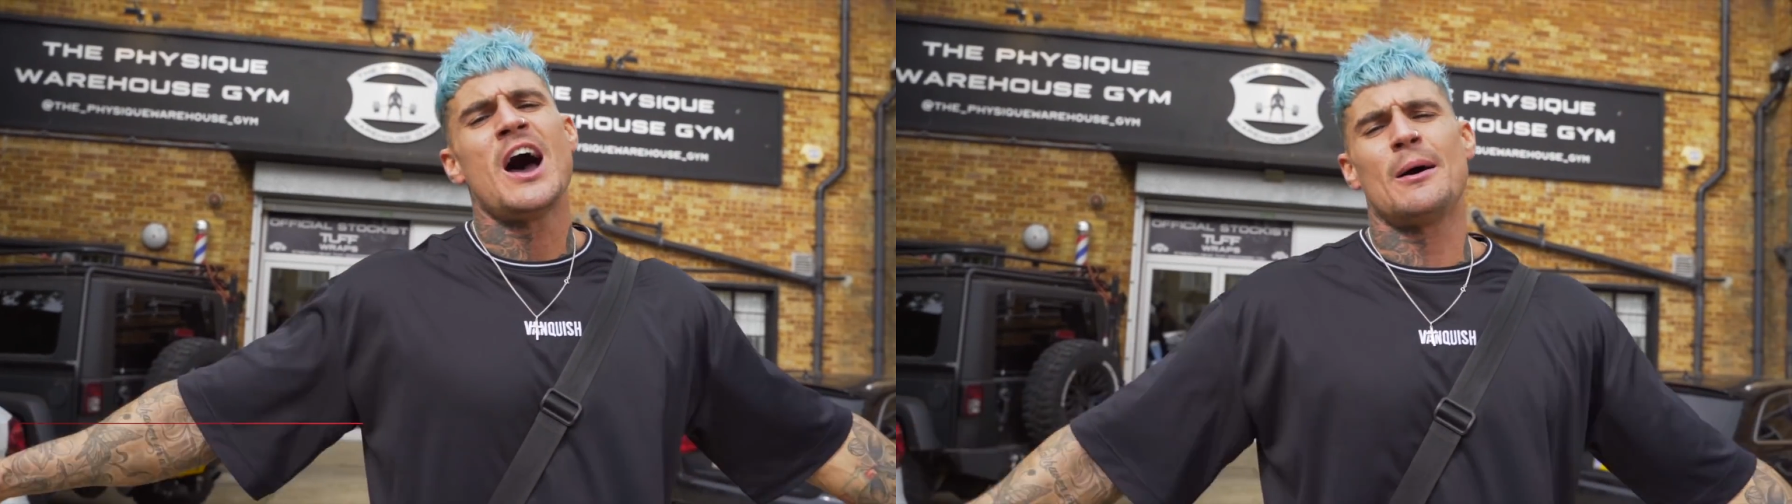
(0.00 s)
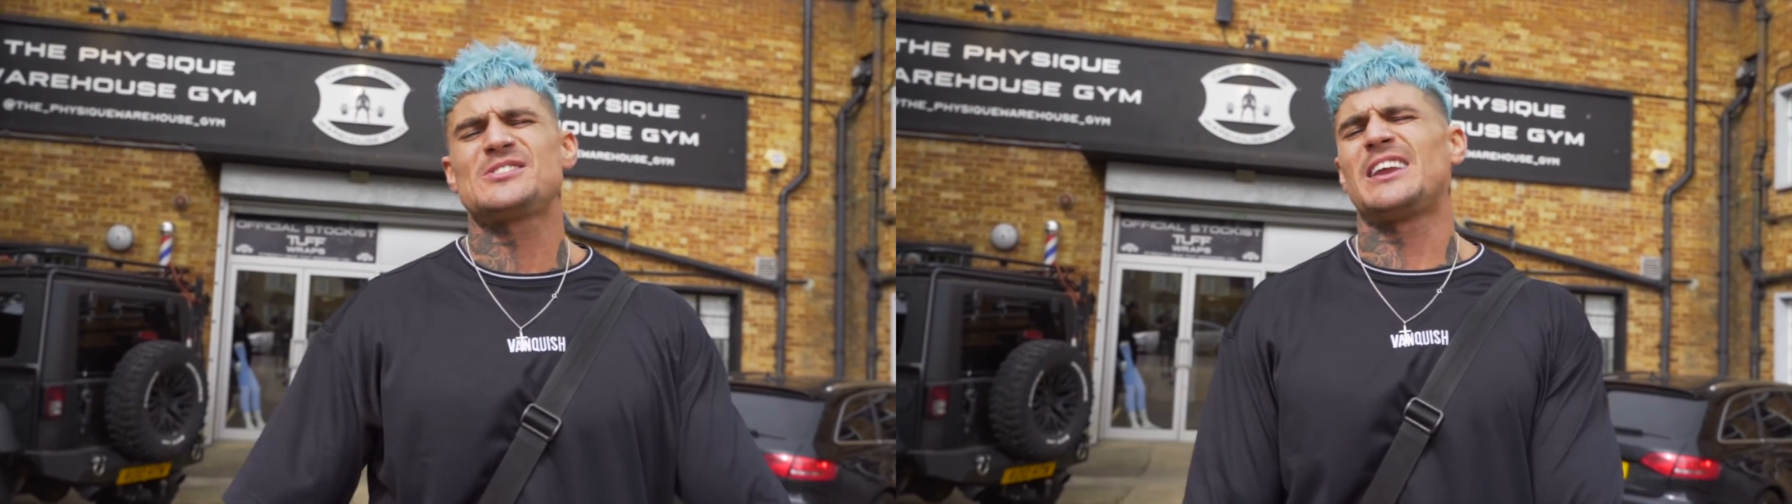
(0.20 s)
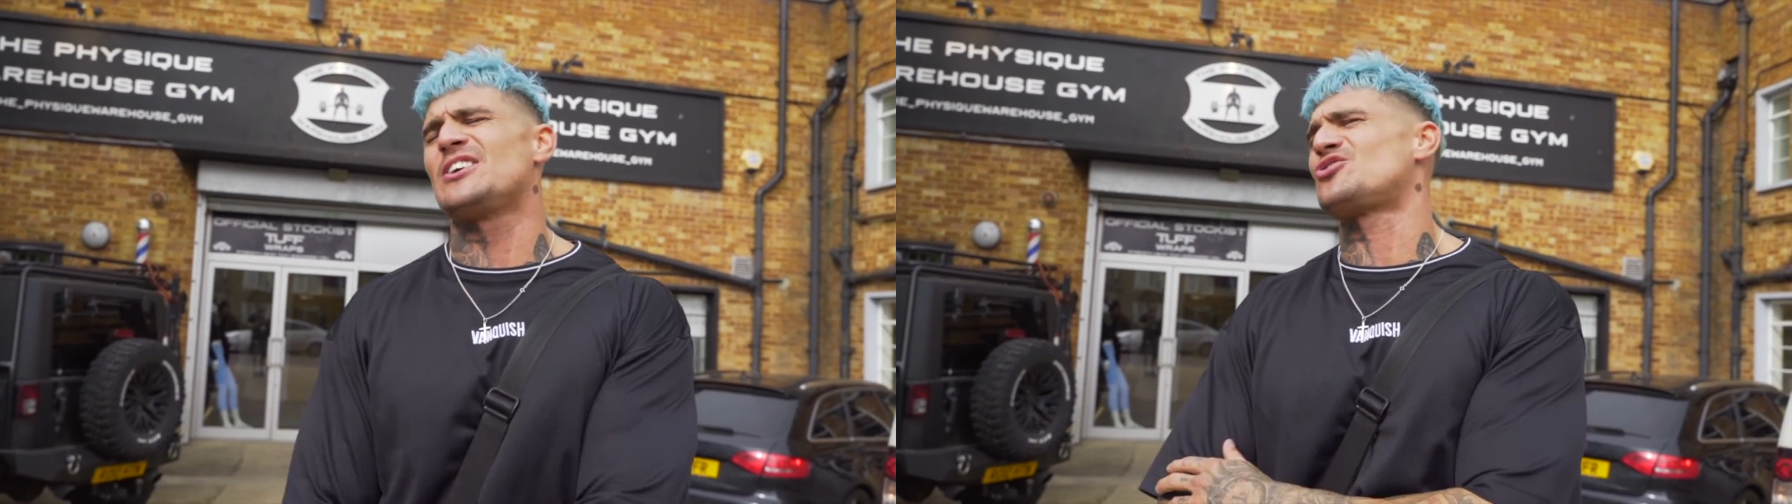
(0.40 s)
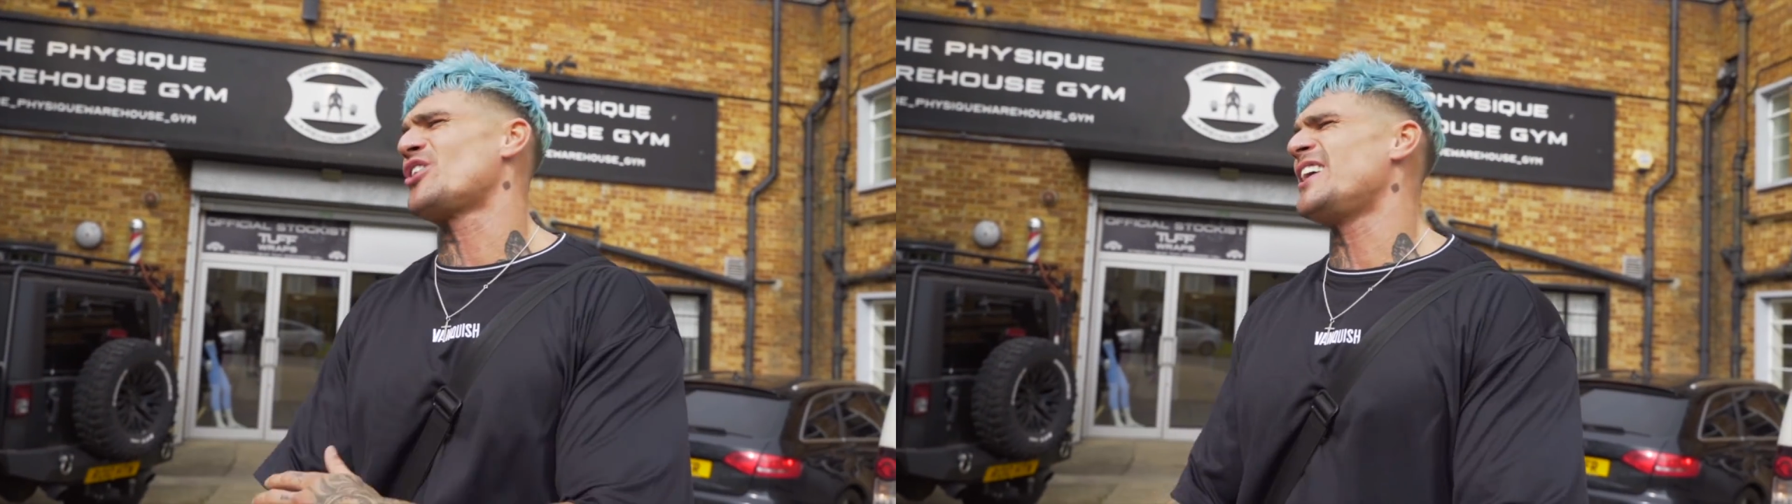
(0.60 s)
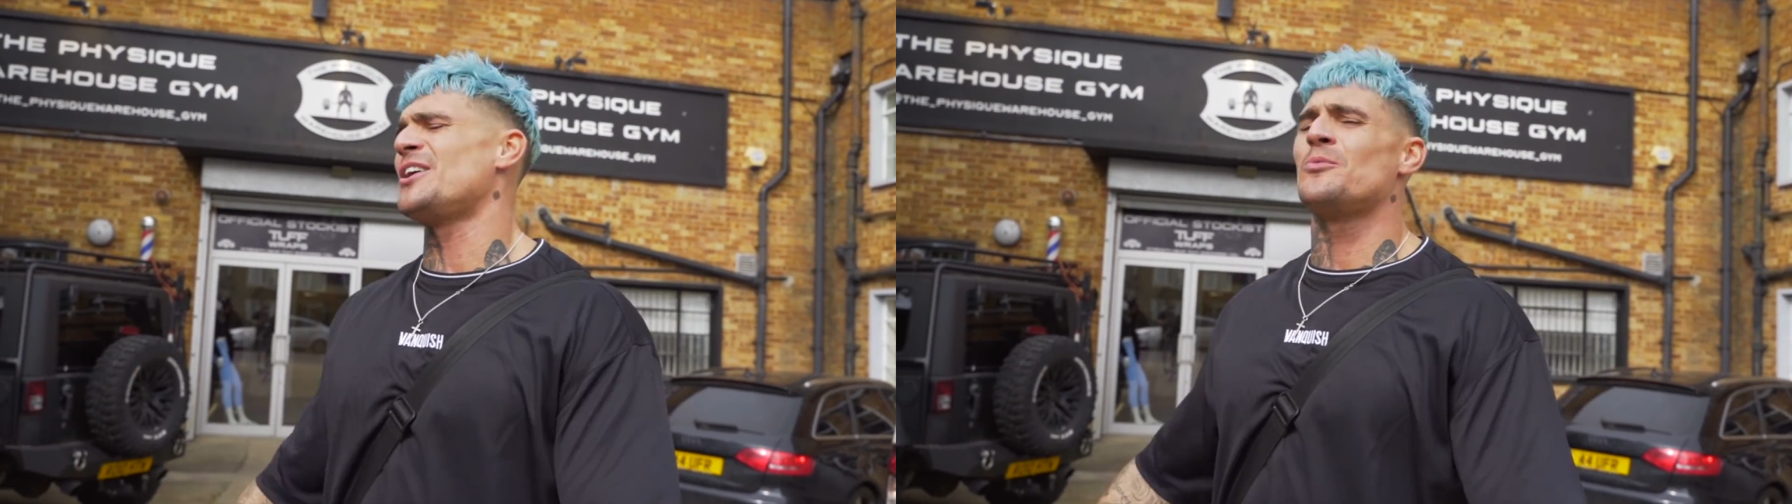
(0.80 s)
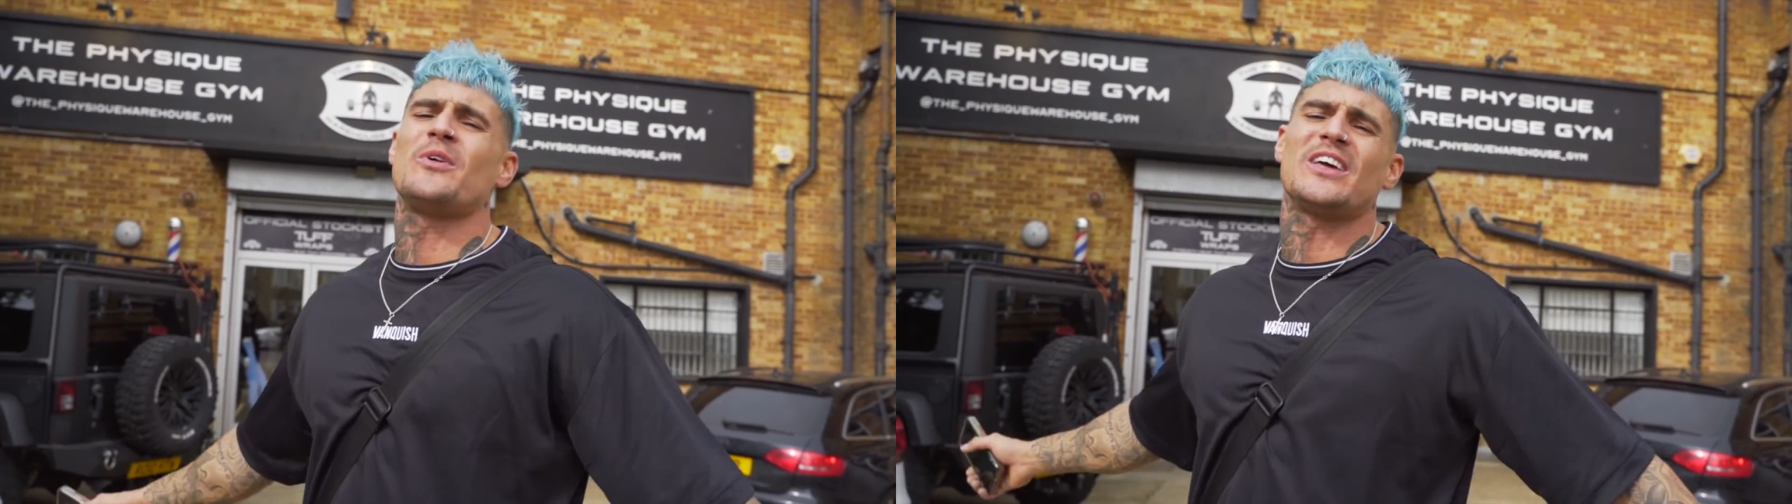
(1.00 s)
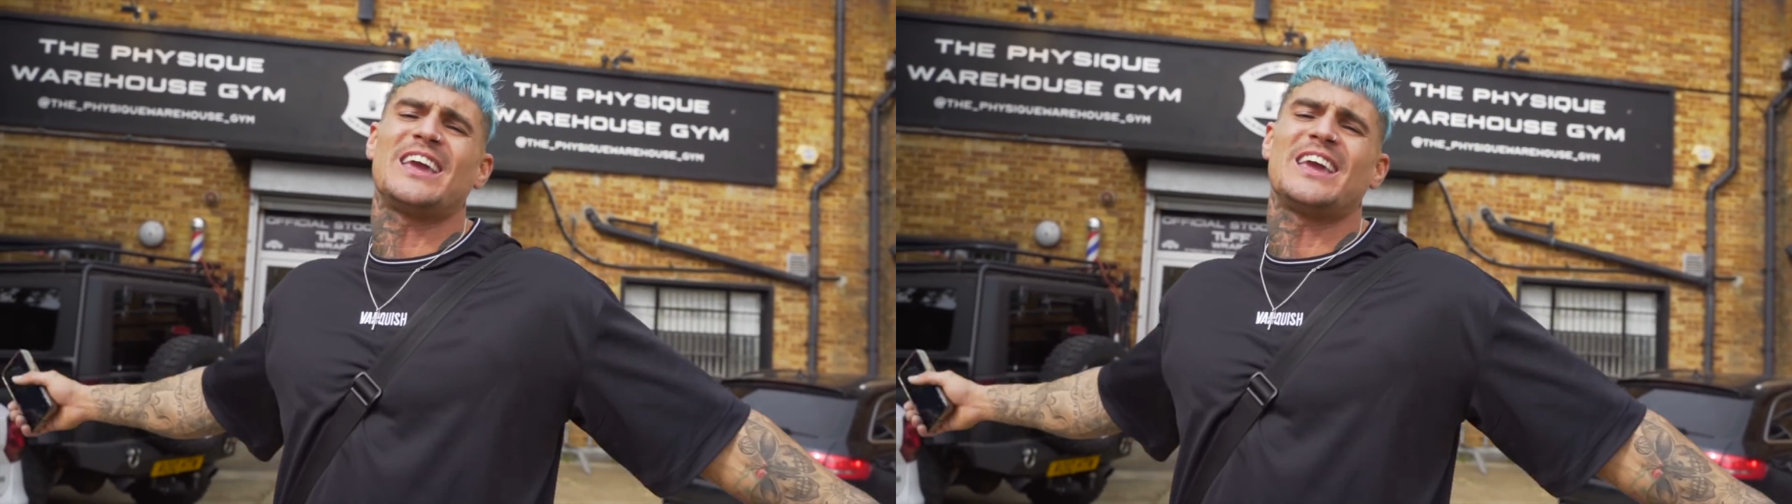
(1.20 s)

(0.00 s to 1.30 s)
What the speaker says: I was going to get straight in with a